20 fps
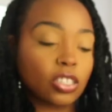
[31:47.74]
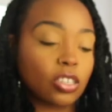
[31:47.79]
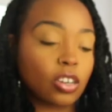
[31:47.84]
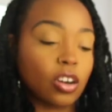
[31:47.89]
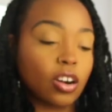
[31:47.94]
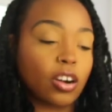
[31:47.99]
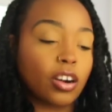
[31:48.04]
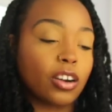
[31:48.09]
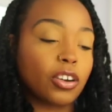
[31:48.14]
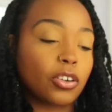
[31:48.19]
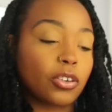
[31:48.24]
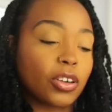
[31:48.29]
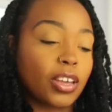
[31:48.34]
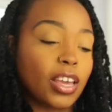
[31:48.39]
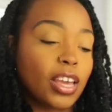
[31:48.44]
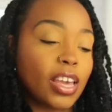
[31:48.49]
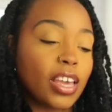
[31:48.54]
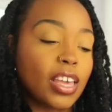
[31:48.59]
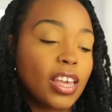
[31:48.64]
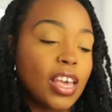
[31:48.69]
star
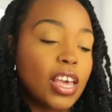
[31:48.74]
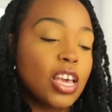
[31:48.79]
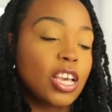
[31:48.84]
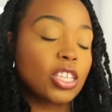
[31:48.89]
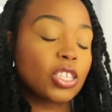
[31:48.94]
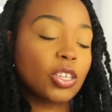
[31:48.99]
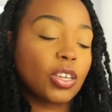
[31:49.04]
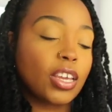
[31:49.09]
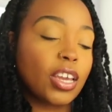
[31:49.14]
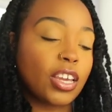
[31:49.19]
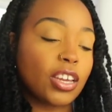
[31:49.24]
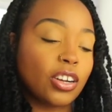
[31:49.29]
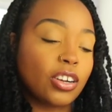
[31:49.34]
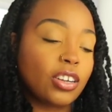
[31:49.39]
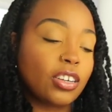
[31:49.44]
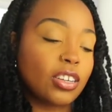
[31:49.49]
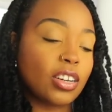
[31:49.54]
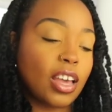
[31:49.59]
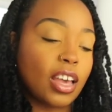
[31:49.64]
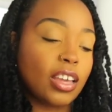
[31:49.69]
okay so yeah
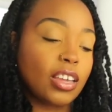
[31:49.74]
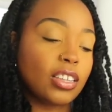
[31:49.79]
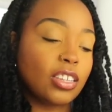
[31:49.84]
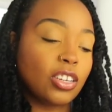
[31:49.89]
you're not